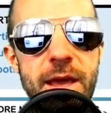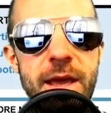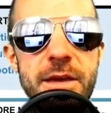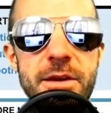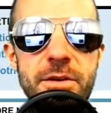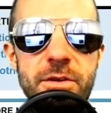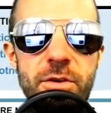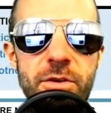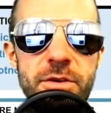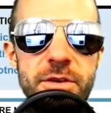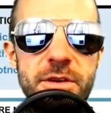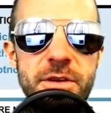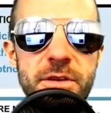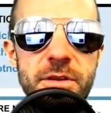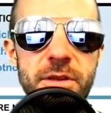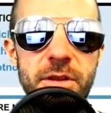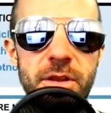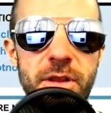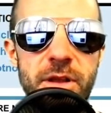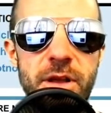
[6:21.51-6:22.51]
in an
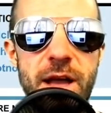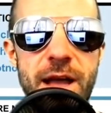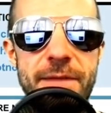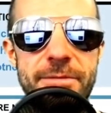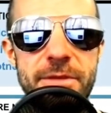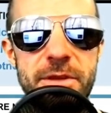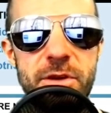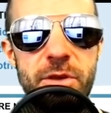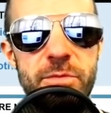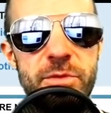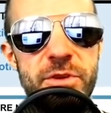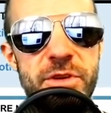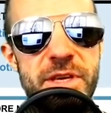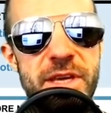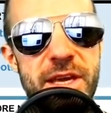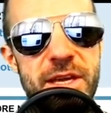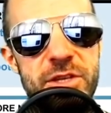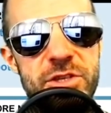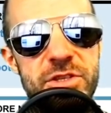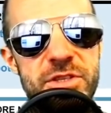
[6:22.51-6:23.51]
article at the
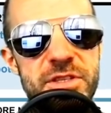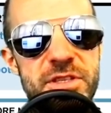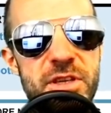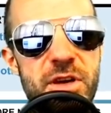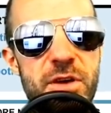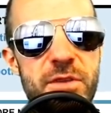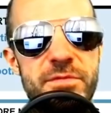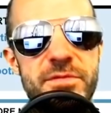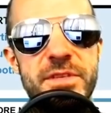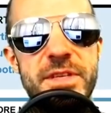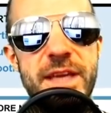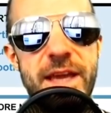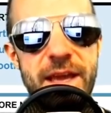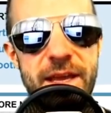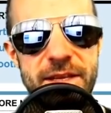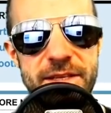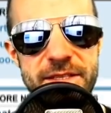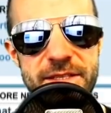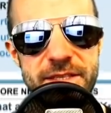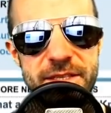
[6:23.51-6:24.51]
Communications of the
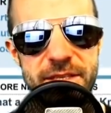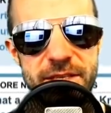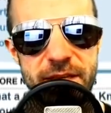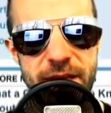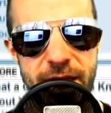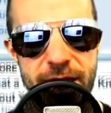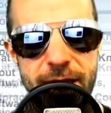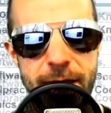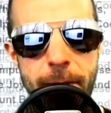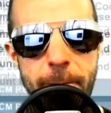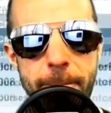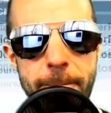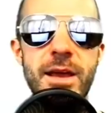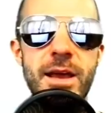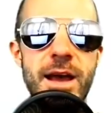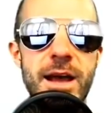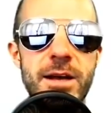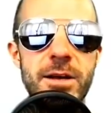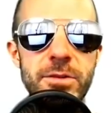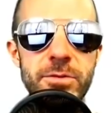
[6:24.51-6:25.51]
ACM.
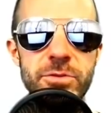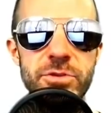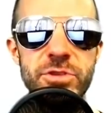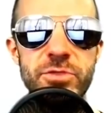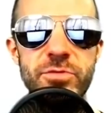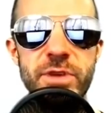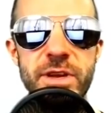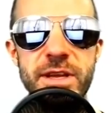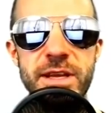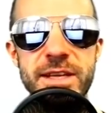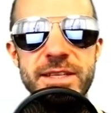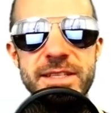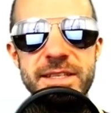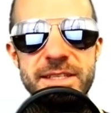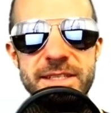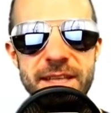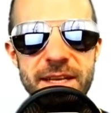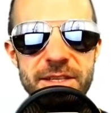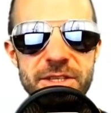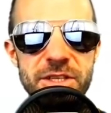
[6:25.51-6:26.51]
A collusion ring is
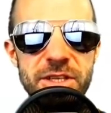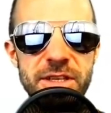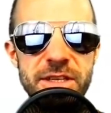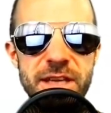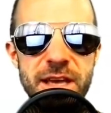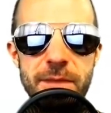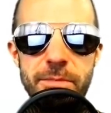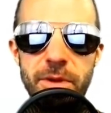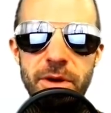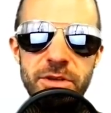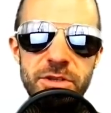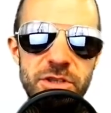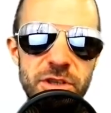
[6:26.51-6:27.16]
essentially a bunch